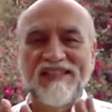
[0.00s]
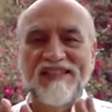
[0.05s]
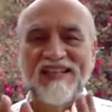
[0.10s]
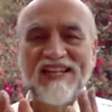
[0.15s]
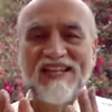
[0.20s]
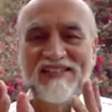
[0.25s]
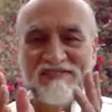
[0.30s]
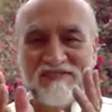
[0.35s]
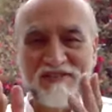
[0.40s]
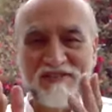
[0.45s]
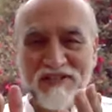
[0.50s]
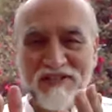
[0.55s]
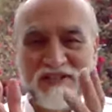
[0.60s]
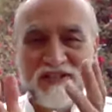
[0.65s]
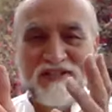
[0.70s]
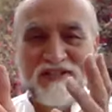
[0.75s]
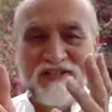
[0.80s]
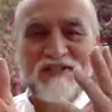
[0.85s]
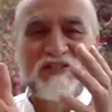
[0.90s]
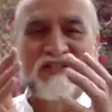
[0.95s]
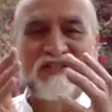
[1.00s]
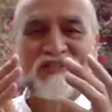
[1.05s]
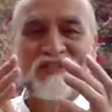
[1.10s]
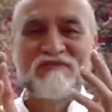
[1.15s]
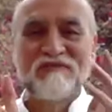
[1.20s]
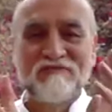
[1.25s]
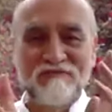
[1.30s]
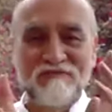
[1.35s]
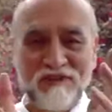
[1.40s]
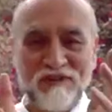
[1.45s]
And these
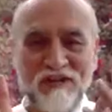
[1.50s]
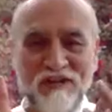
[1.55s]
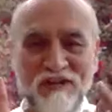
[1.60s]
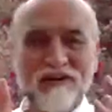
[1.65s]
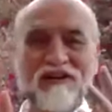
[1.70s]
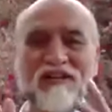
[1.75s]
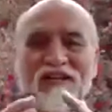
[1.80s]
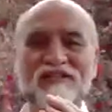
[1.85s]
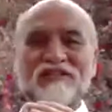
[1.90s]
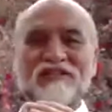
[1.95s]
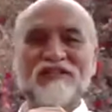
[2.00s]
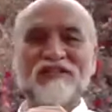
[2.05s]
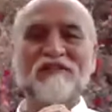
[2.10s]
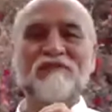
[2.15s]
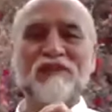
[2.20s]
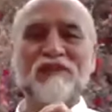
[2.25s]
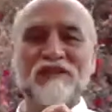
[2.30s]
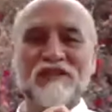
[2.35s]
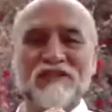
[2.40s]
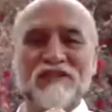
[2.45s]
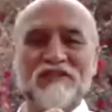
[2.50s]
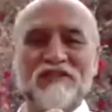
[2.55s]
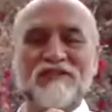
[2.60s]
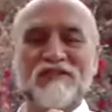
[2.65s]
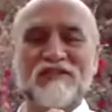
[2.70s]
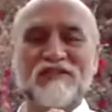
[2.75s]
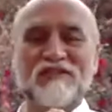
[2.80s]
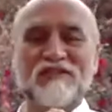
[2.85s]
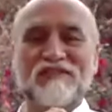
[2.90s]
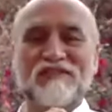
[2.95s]
very
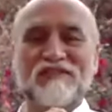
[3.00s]
activities